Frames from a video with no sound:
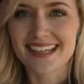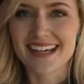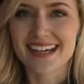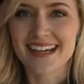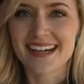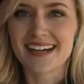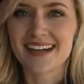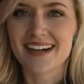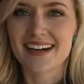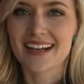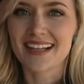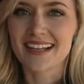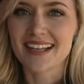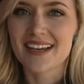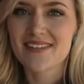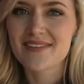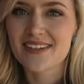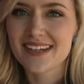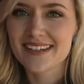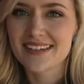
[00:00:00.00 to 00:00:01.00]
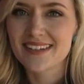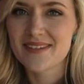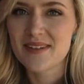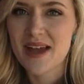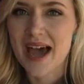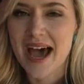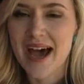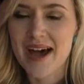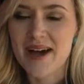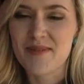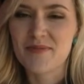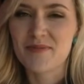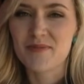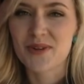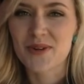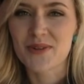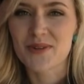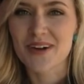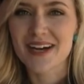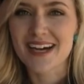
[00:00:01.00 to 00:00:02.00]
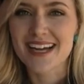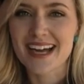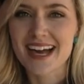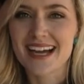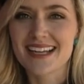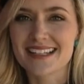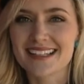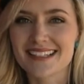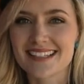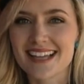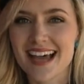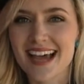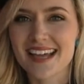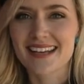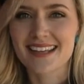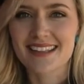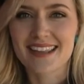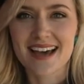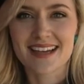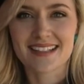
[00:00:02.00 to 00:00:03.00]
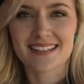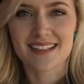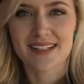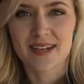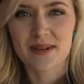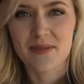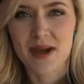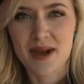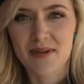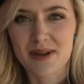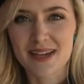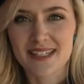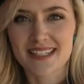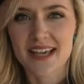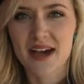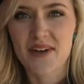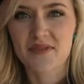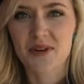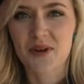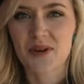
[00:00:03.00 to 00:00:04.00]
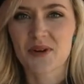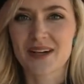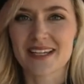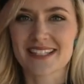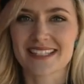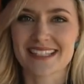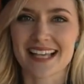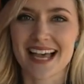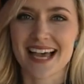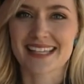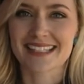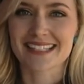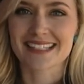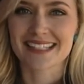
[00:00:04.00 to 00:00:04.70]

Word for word: year 11, um, woodwork, I decided that I was going to make myself a queen-size